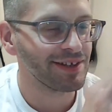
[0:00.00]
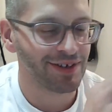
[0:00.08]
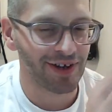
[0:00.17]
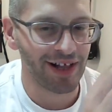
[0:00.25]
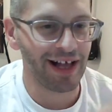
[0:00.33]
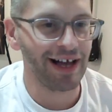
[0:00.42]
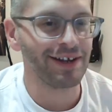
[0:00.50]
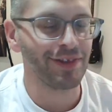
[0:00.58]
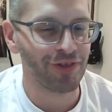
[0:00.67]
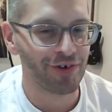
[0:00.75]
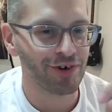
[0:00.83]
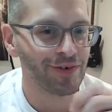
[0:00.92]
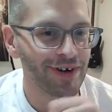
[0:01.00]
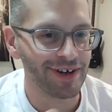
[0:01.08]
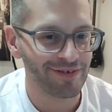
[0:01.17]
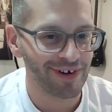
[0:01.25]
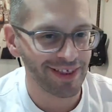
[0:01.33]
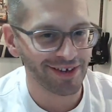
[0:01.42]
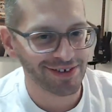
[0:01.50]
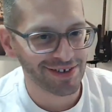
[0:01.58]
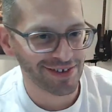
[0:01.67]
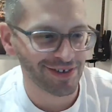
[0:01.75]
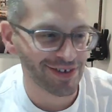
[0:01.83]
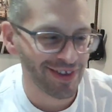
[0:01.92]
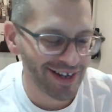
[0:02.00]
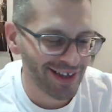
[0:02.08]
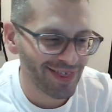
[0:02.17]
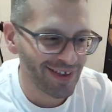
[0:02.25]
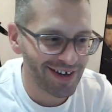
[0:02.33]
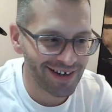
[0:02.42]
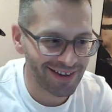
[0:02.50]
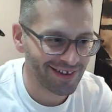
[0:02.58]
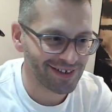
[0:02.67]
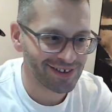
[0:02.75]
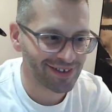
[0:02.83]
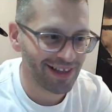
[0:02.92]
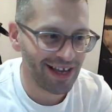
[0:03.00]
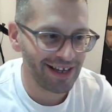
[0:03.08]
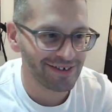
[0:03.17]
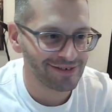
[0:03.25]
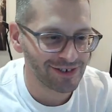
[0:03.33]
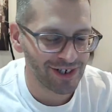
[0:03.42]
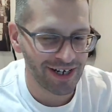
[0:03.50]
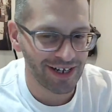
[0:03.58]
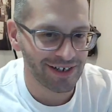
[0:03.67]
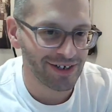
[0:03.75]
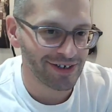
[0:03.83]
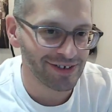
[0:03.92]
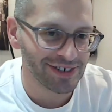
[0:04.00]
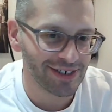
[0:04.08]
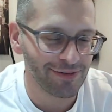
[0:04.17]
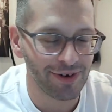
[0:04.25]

So I'll add a third one, right? There's the two that I thought, the lack of training and coaching.